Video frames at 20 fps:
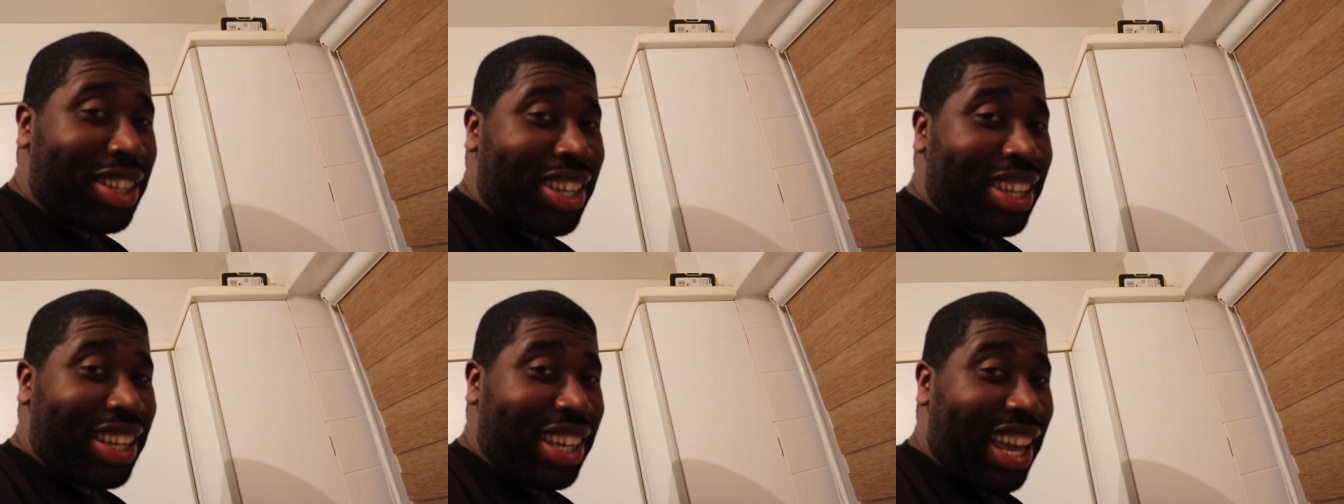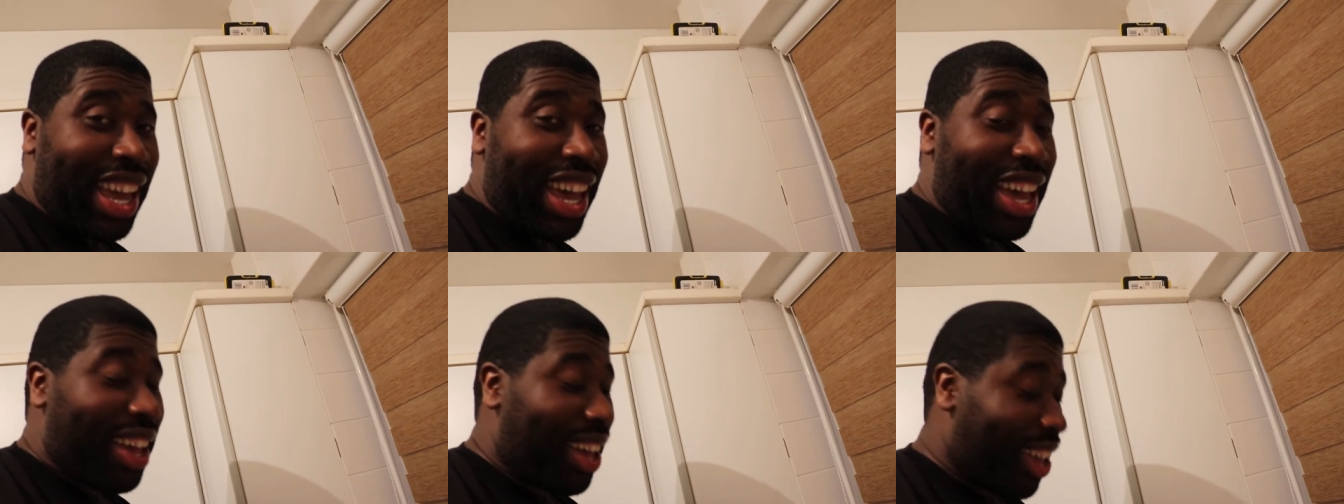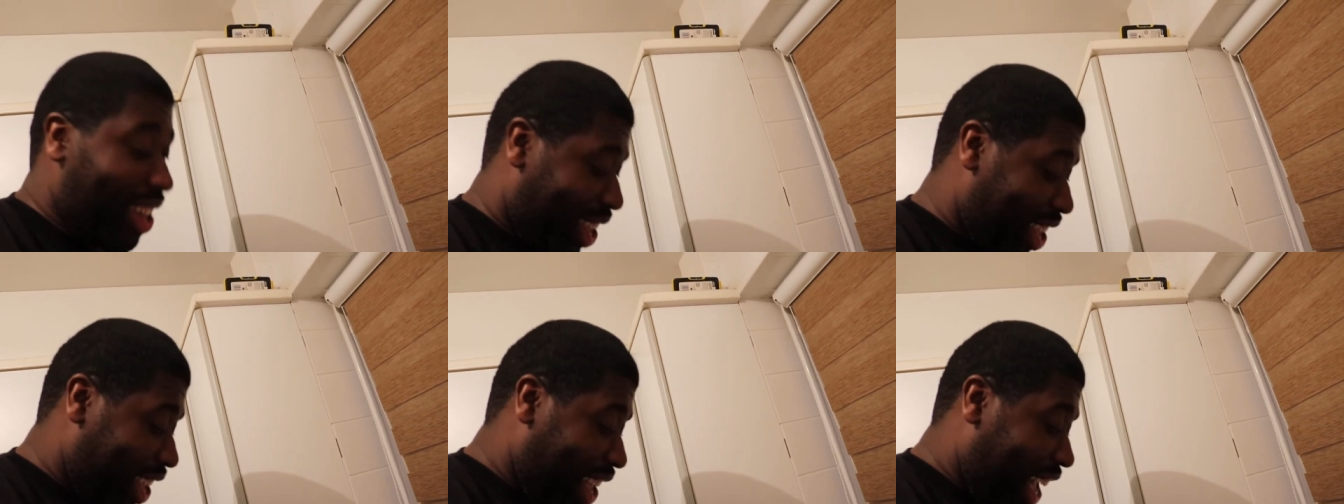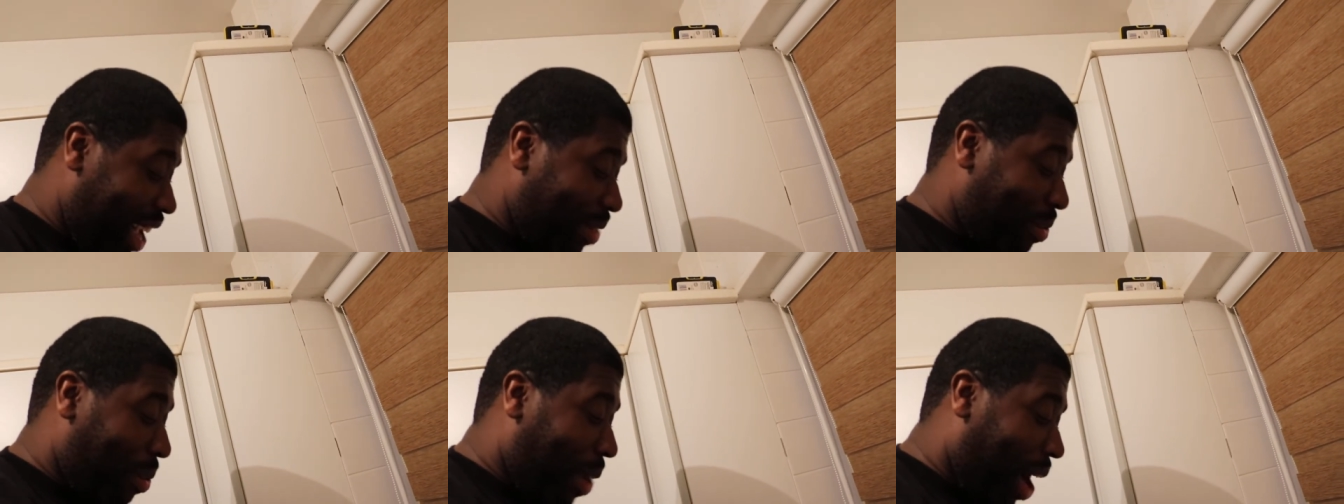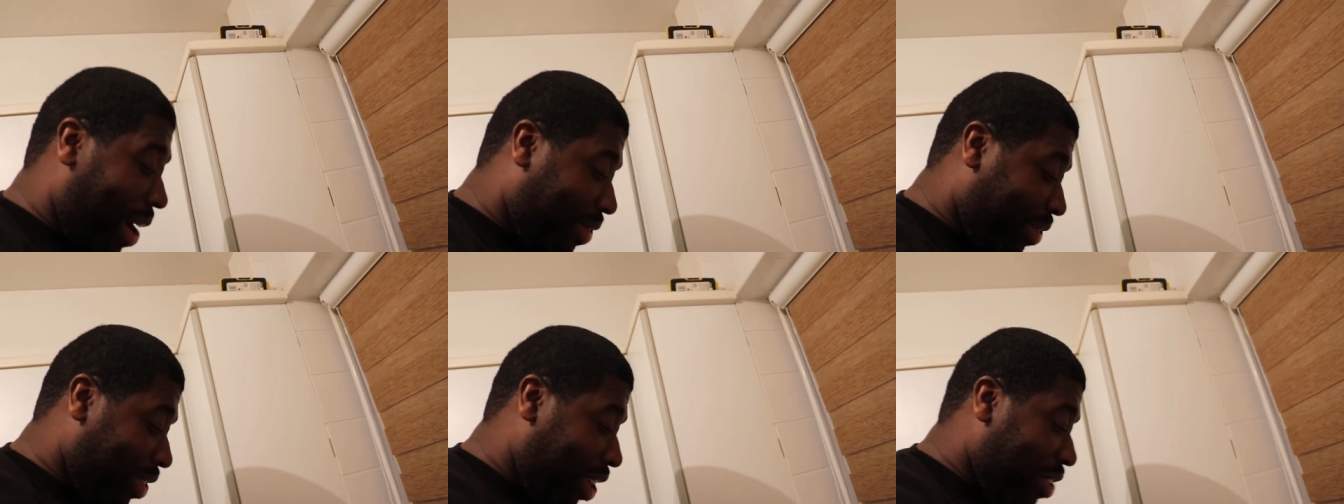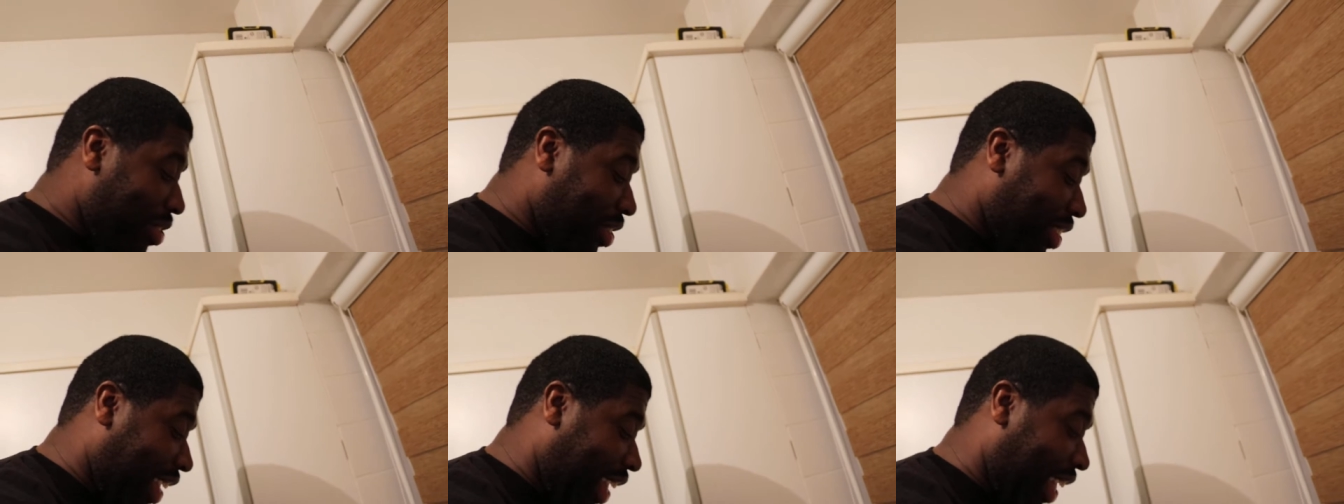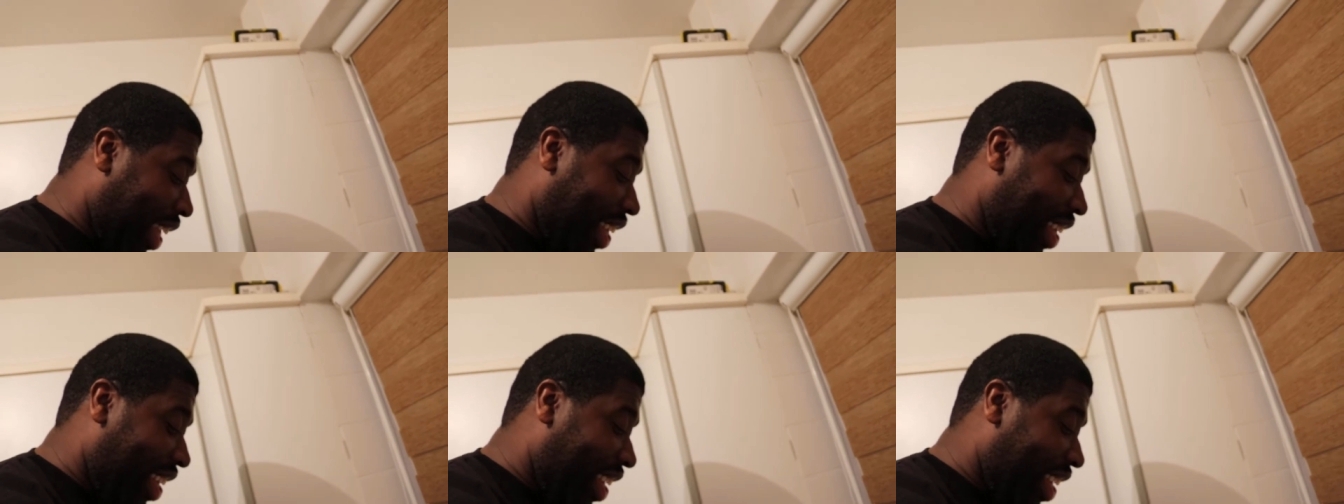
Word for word: Yeah? And my wife knows it.